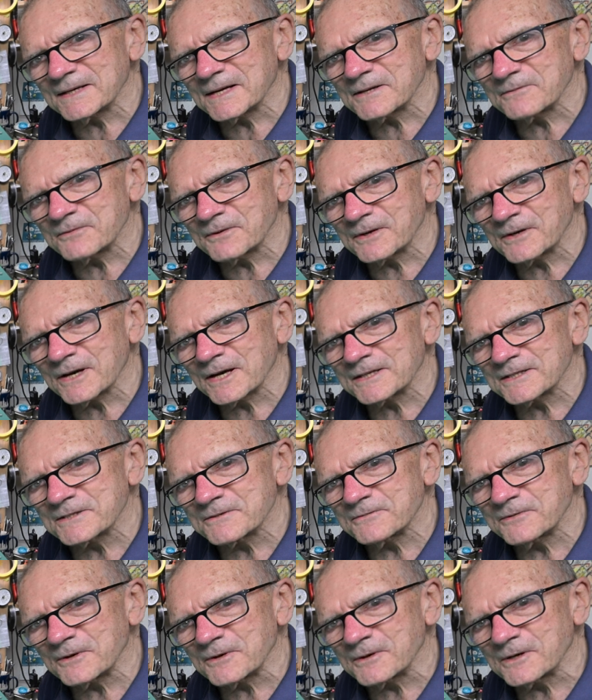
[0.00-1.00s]
I forgot
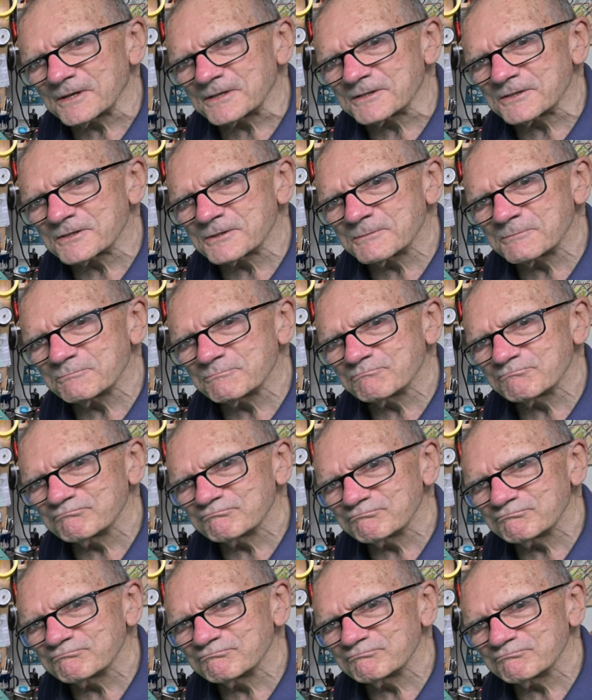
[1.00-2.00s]
to focus.
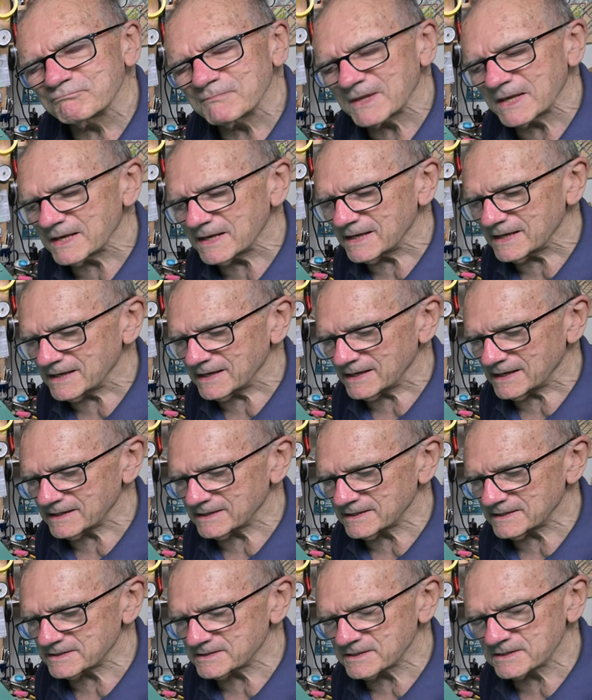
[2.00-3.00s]
I
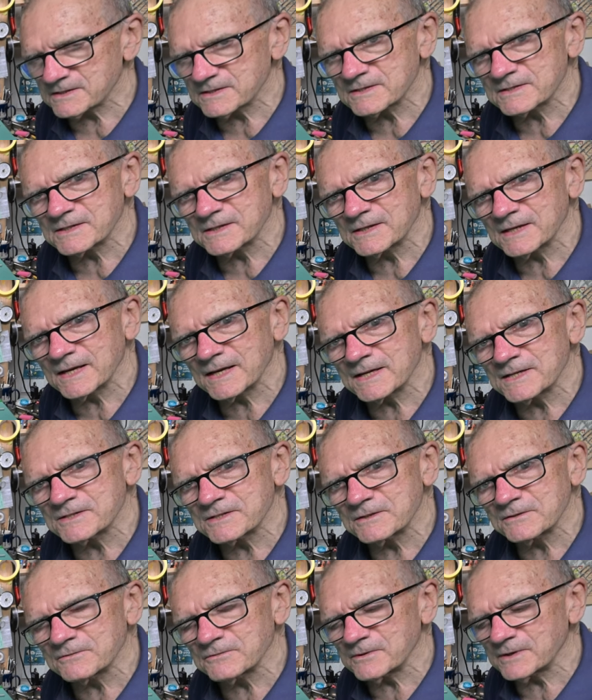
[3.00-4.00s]
guess this is a
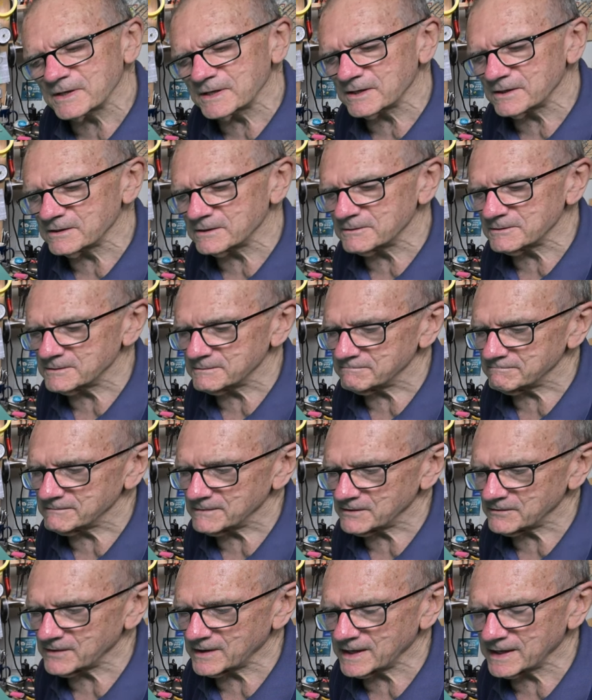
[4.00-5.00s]
case of where
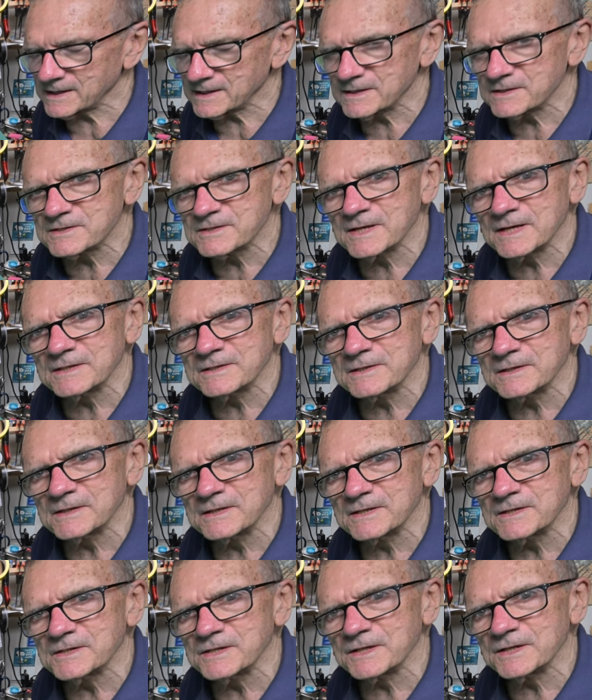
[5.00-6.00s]
if I had it set to
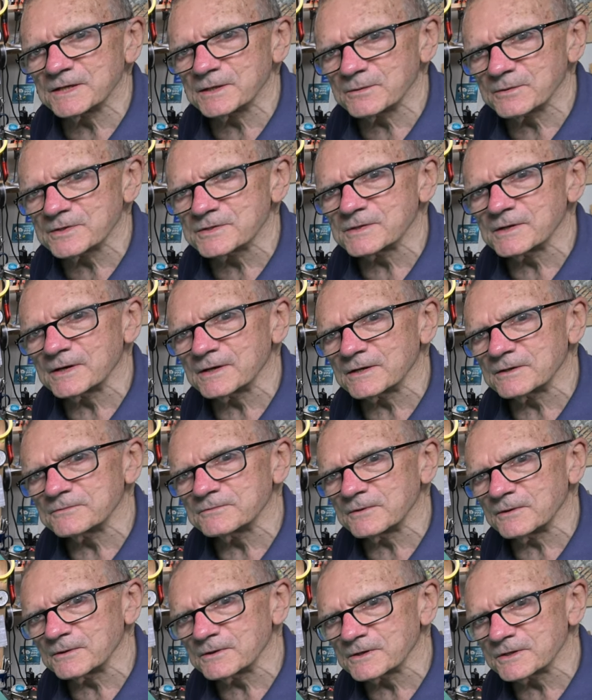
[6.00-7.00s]
continuous
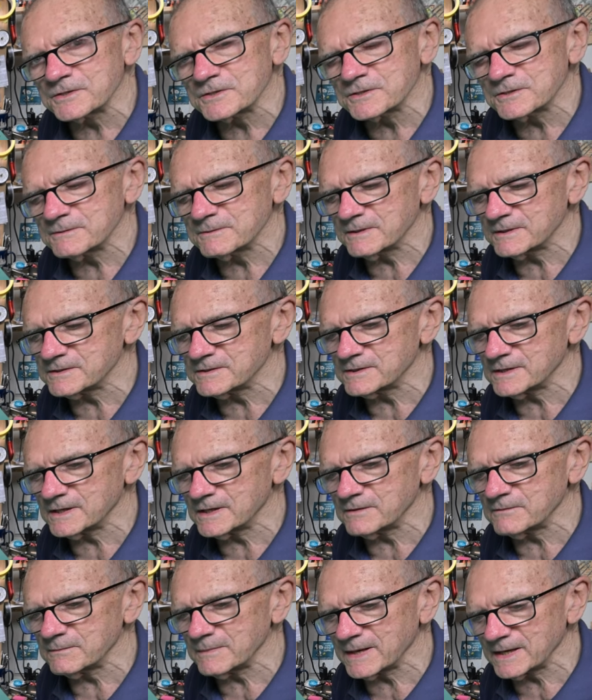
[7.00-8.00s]
autofocus
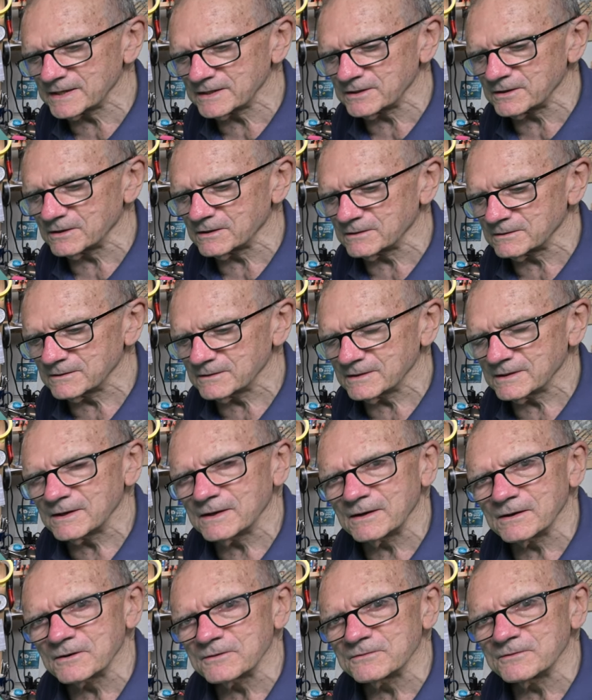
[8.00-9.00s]
instead of manual
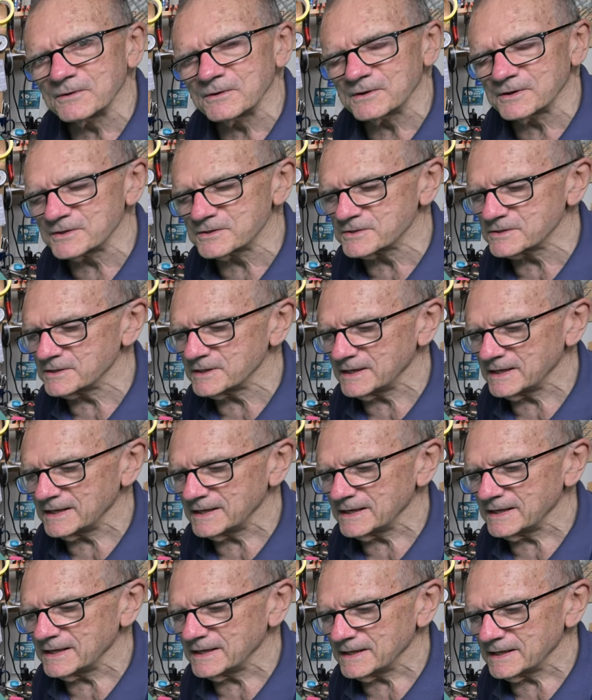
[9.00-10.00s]
autofocus,
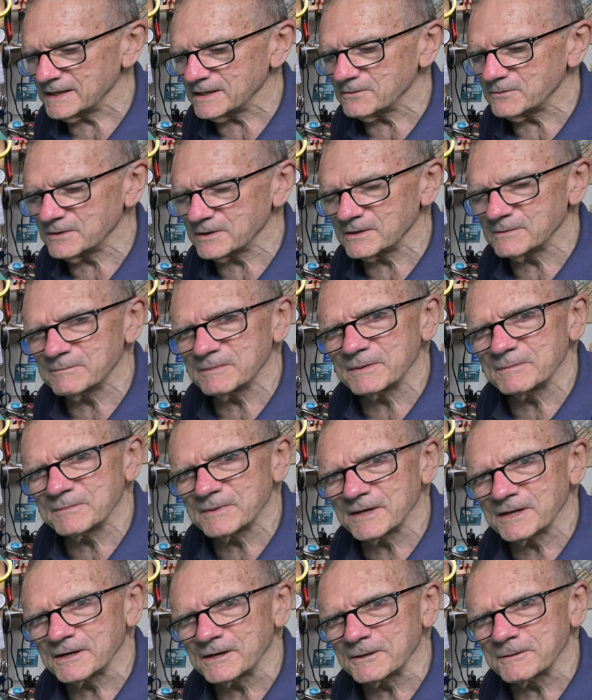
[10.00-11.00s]
it would have been
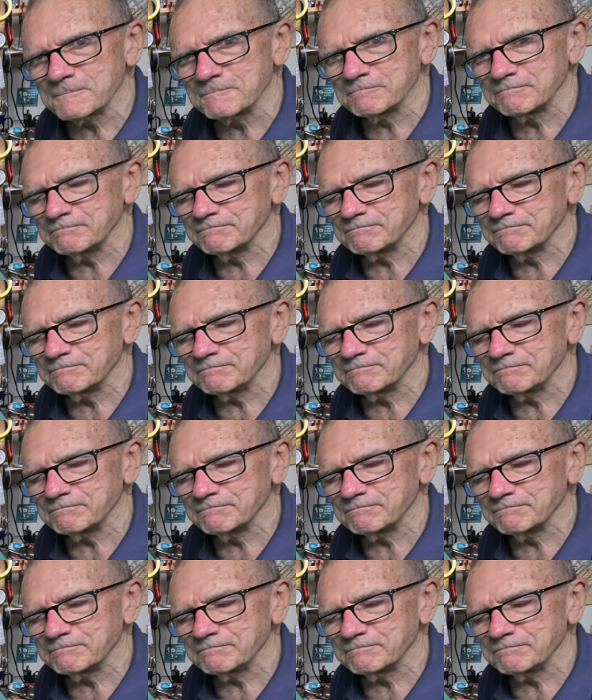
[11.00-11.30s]
better.